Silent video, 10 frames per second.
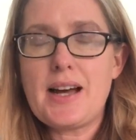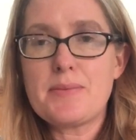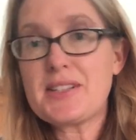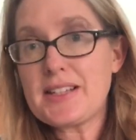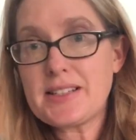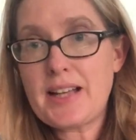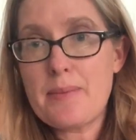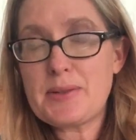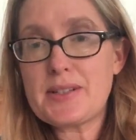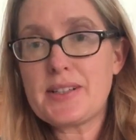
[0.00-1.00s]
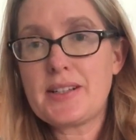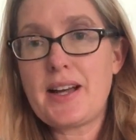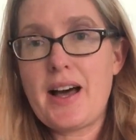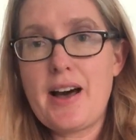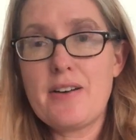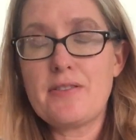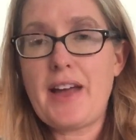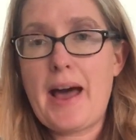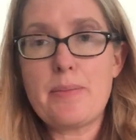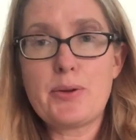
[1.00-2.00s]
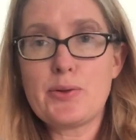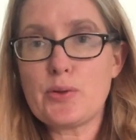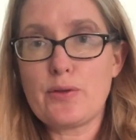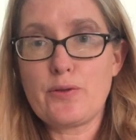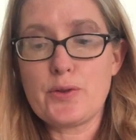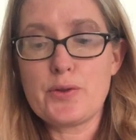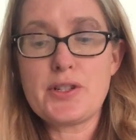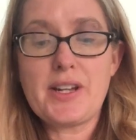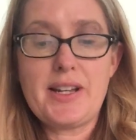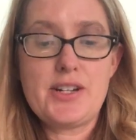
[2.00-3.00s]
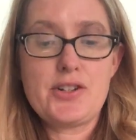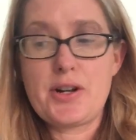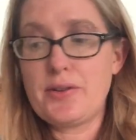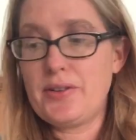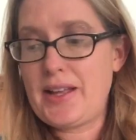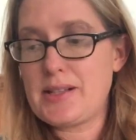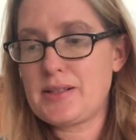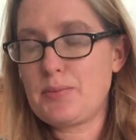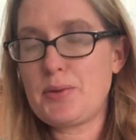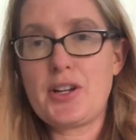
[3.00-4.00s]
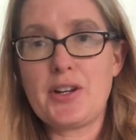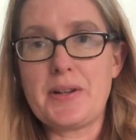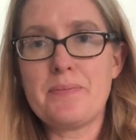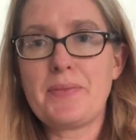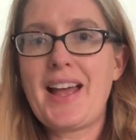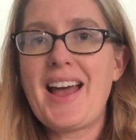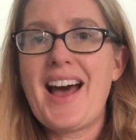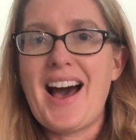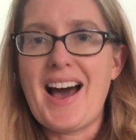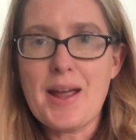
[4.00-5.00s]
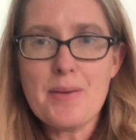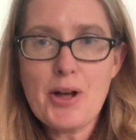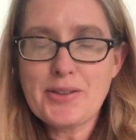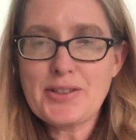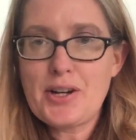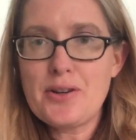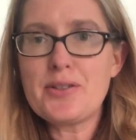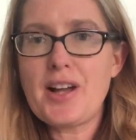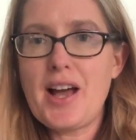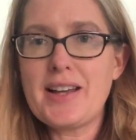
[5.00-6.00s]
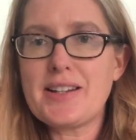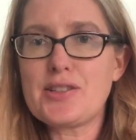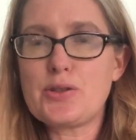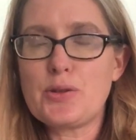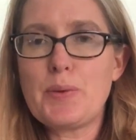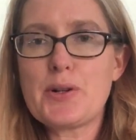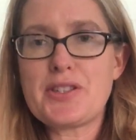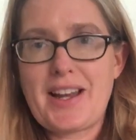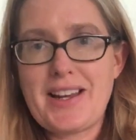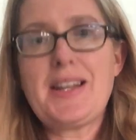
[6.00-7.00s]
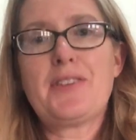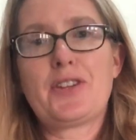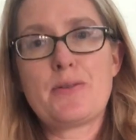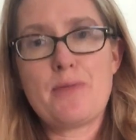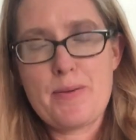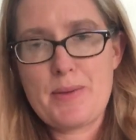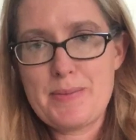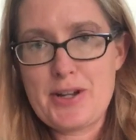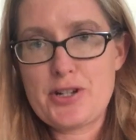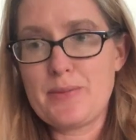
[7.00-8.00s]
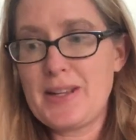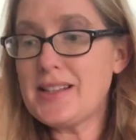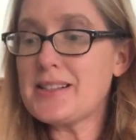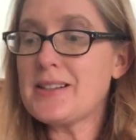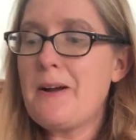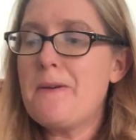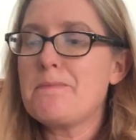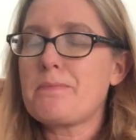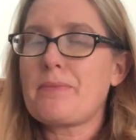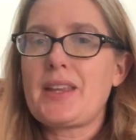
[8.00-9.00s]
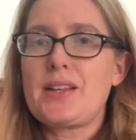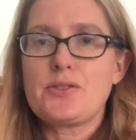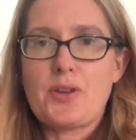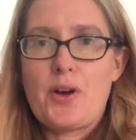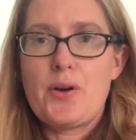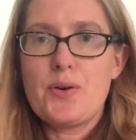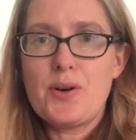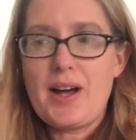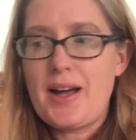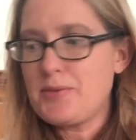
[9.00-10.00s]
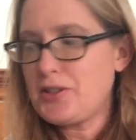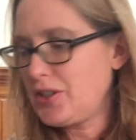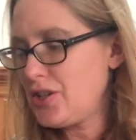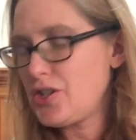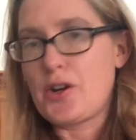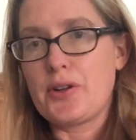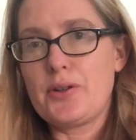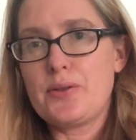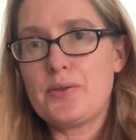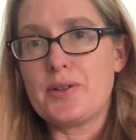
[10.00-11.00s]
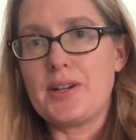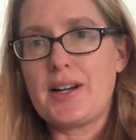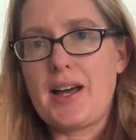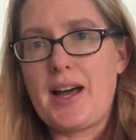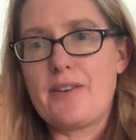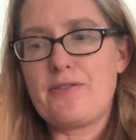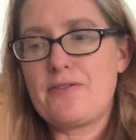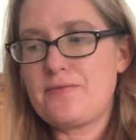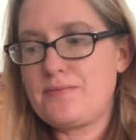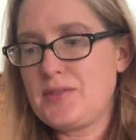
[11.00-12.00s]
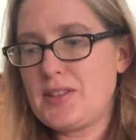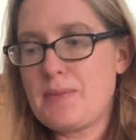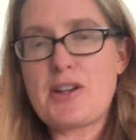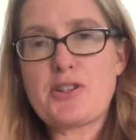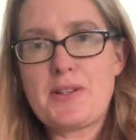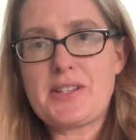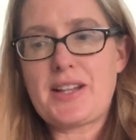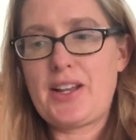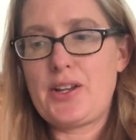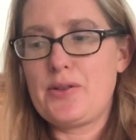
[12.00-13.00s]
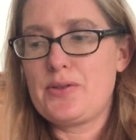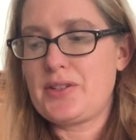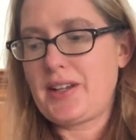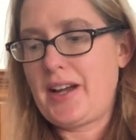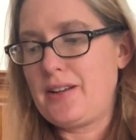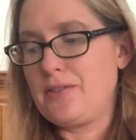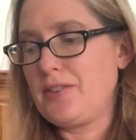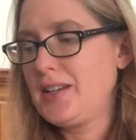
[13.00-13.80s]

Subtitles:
6 cups of apples or fruit, and in general that's pretty good. I am also not super scientific about my measurements, so I'm just going to show you the measurements that I use and kind of